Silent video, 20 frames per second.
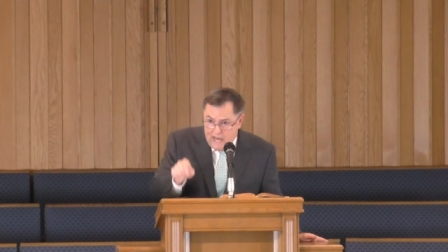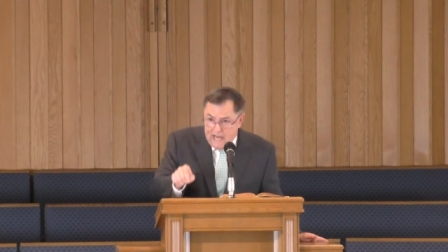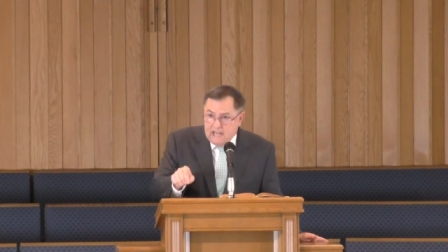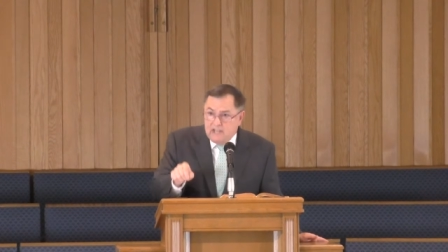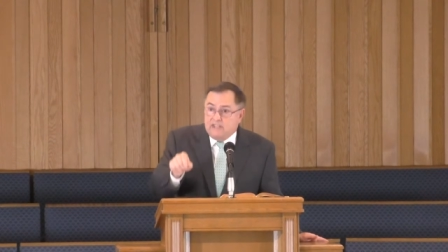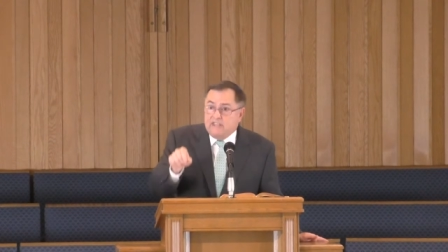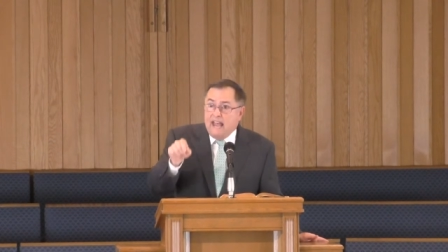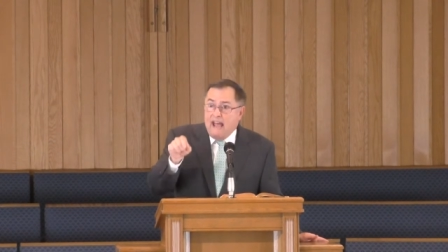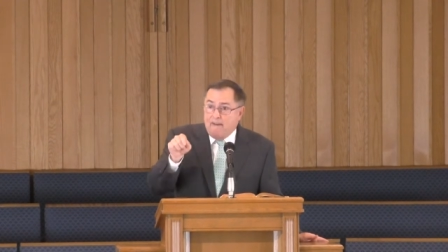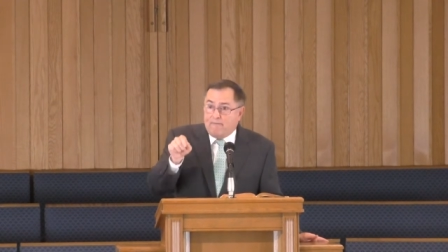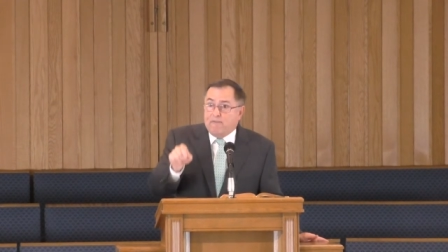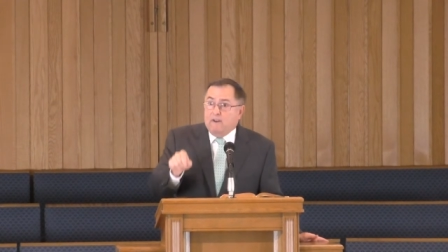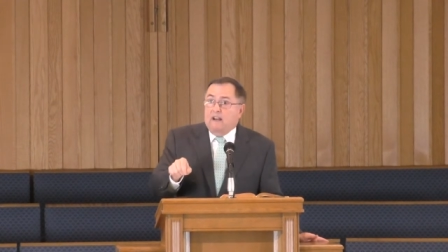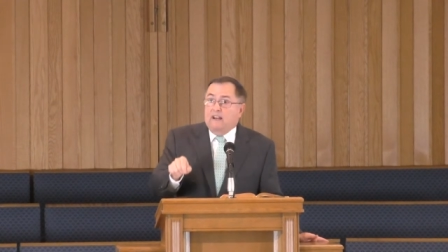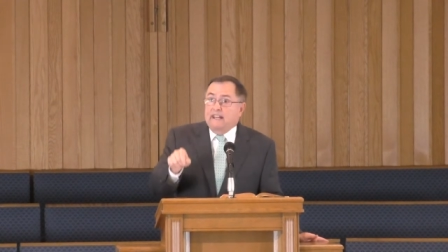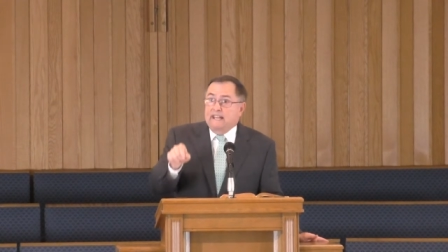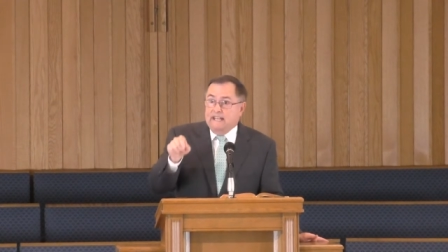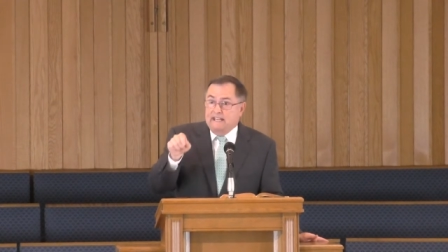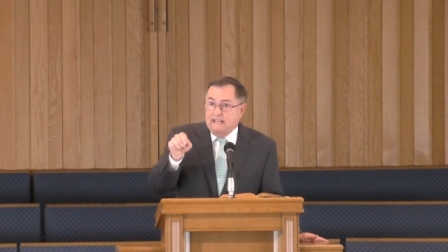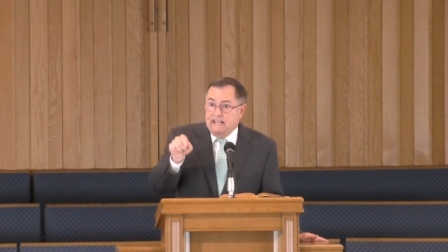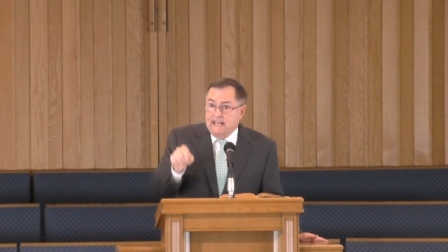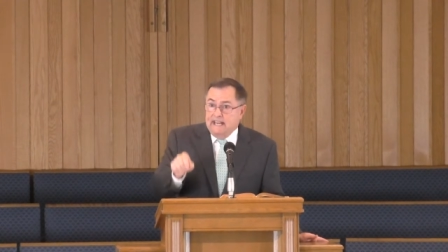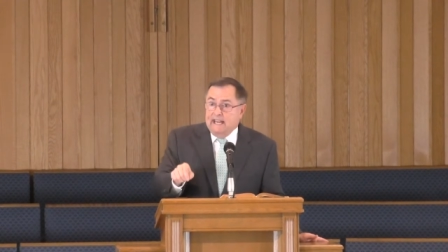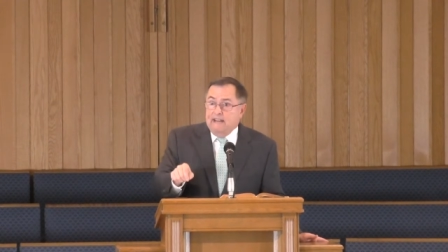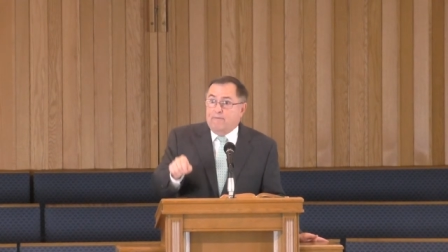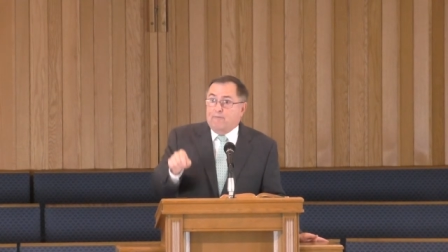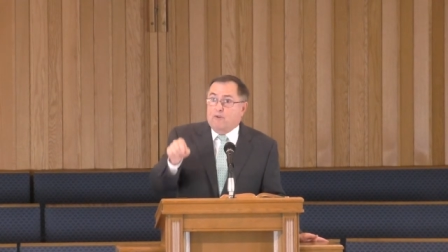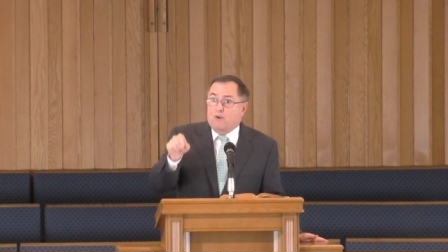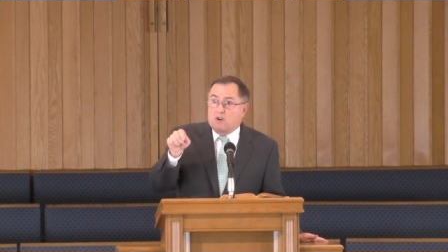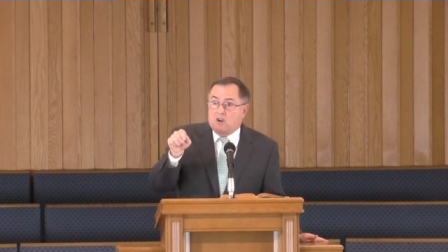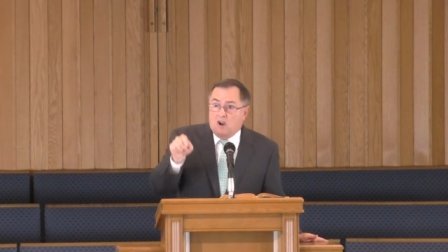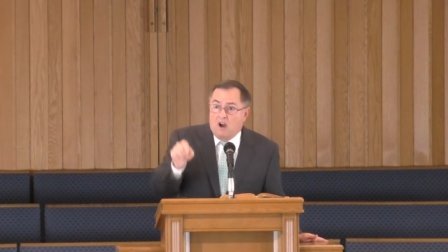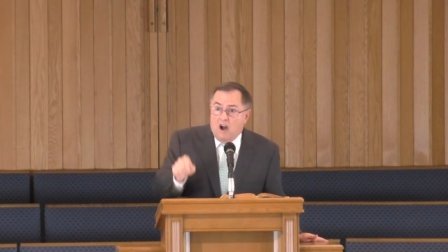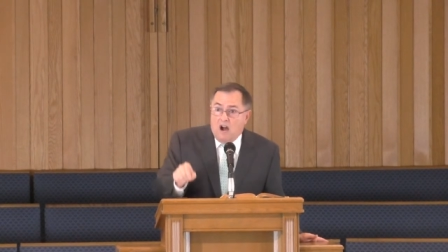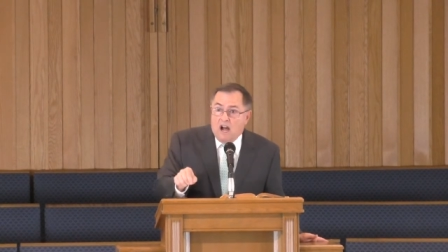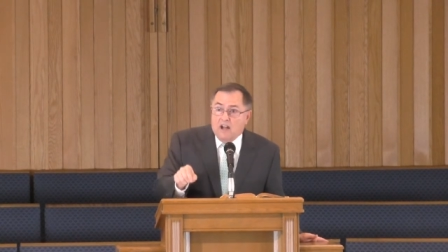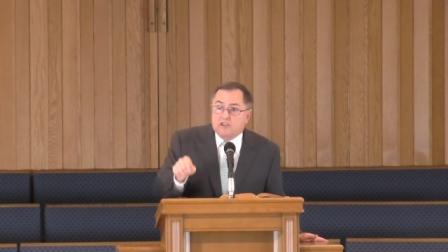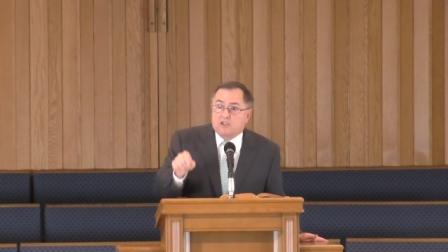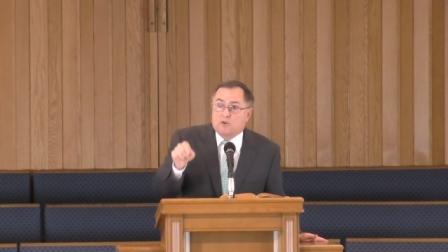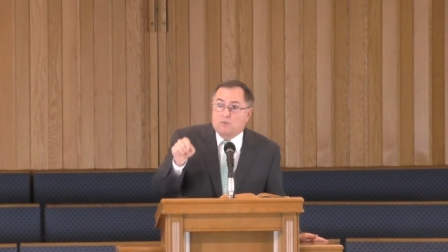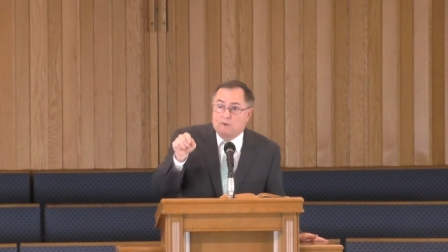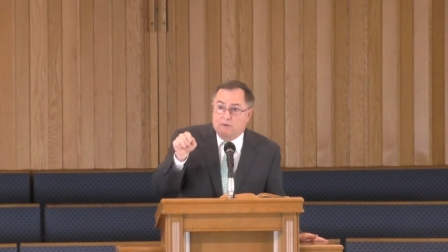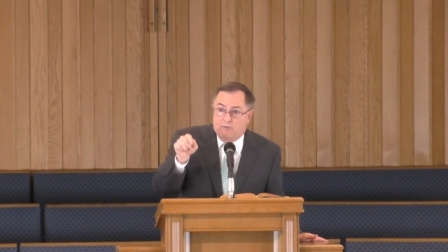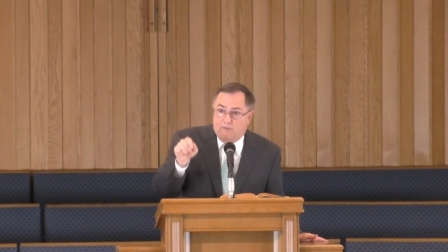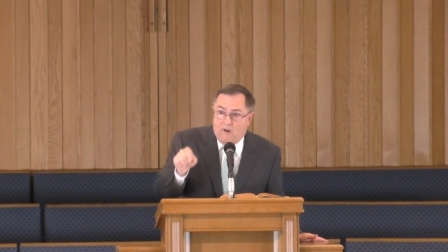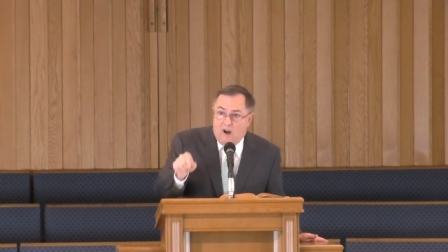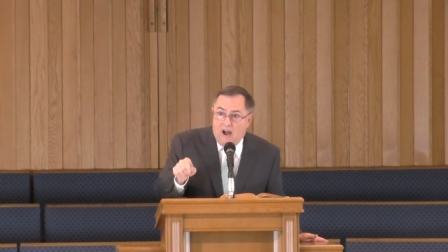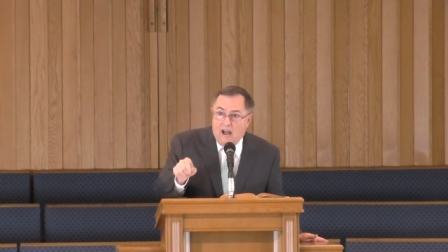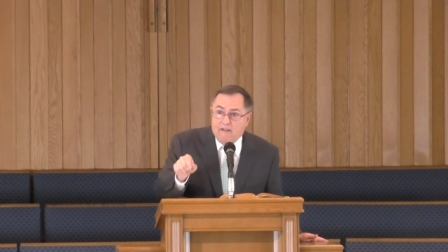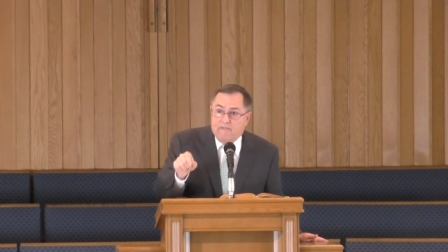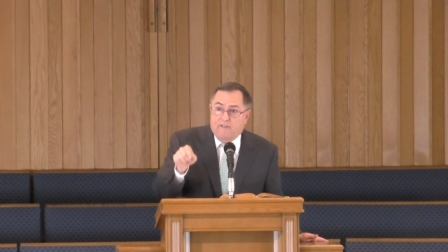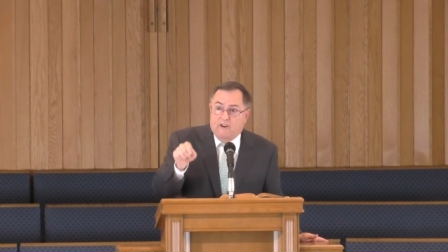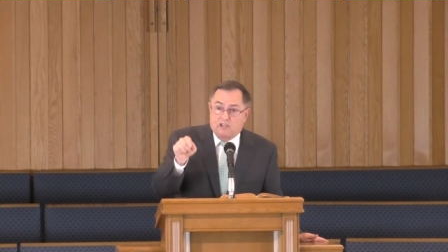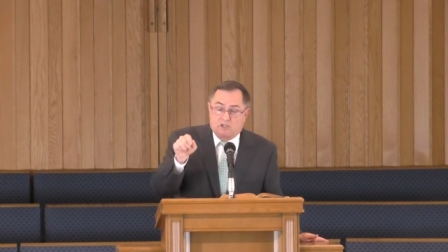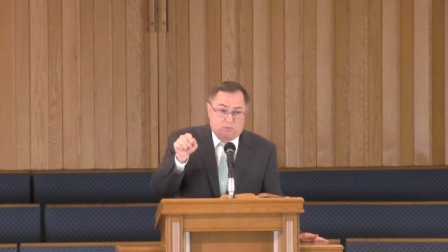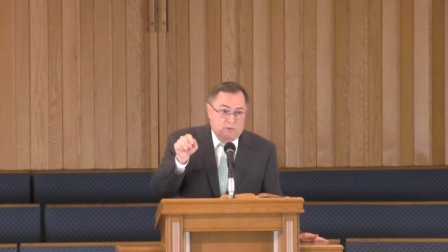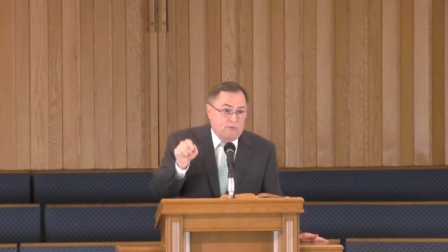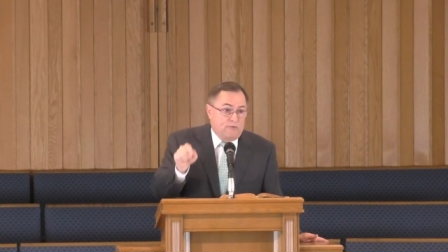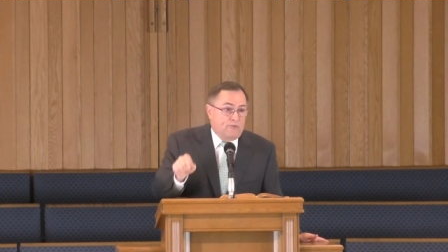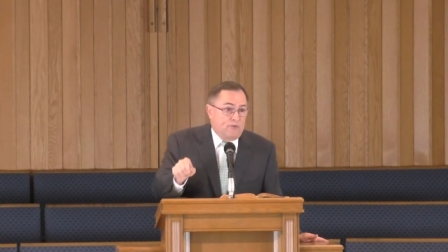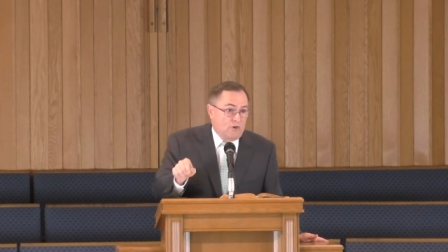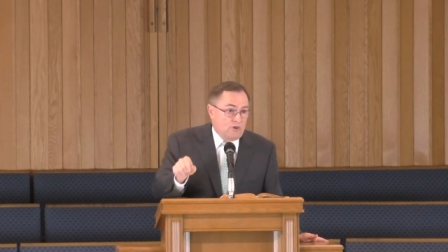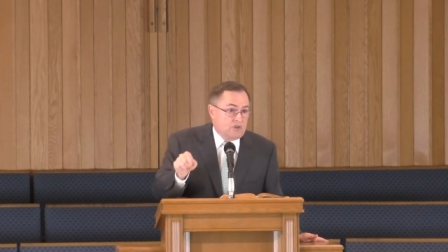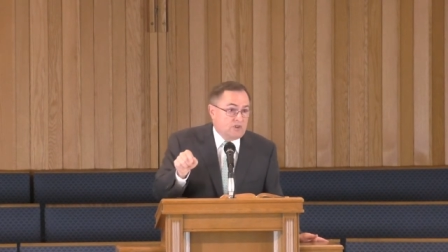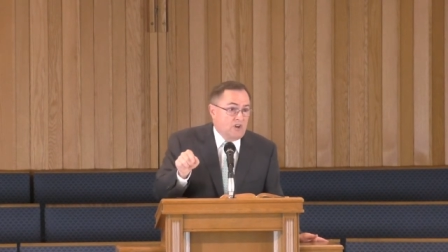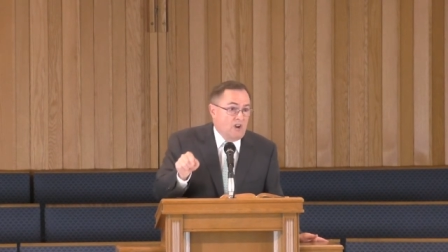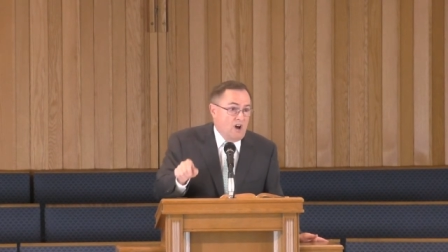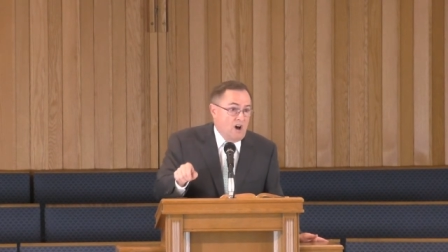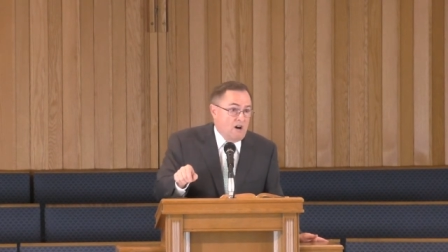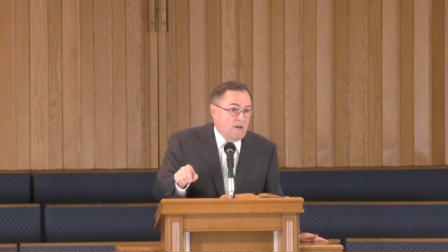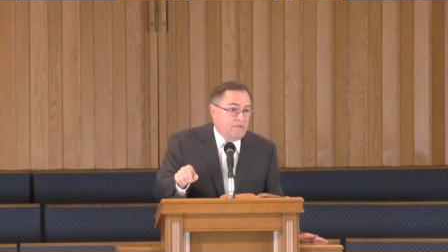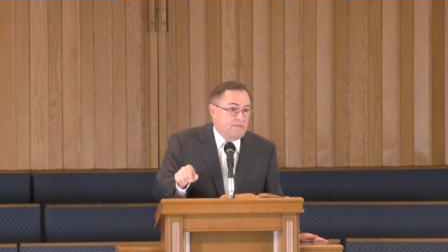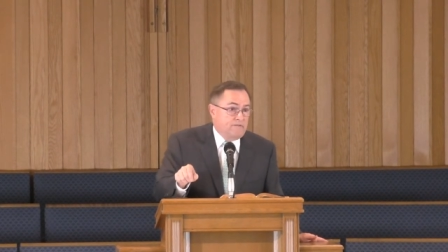definitely need for God to revive us with first love.